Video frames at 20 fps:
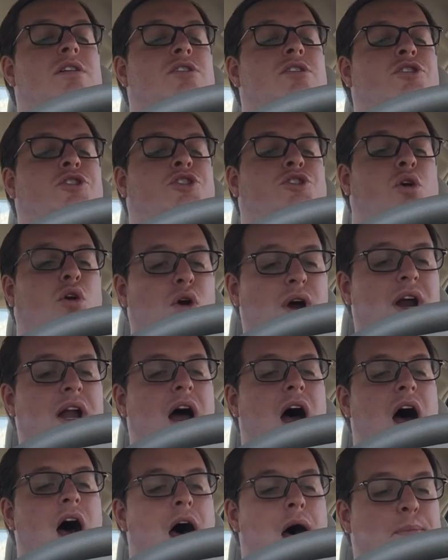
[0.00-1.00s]

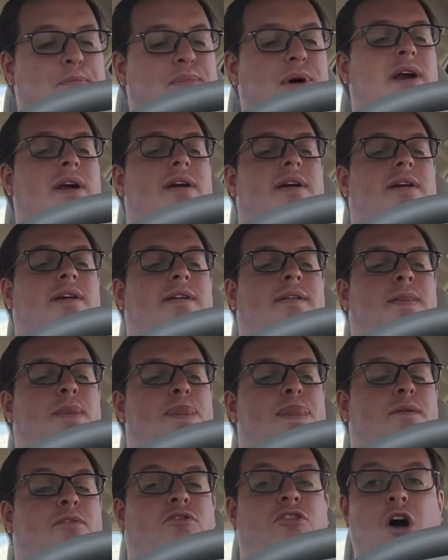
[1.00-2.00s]
screwing up
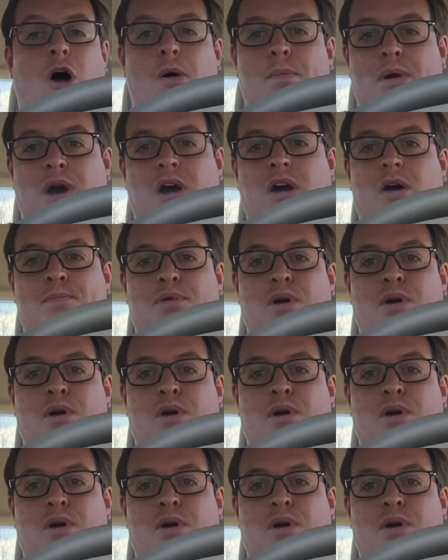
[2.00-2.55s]
Joe Burrow